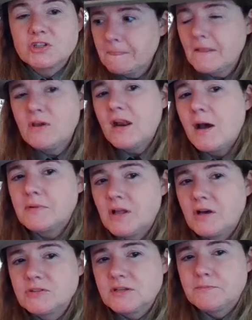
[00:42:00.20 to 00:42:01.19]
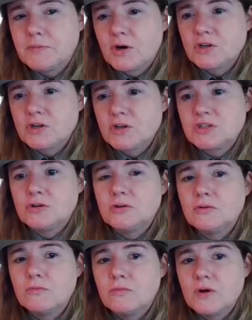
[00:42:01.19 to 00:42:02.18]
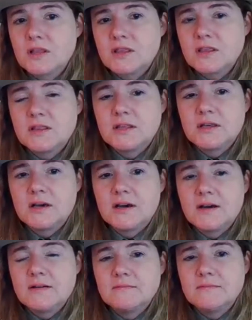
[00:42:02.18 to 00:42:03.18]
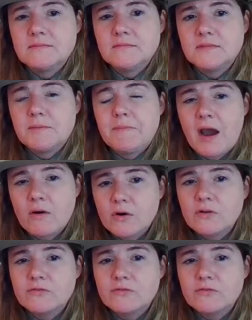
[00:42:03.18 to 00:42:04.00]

You get up close and personal with the power of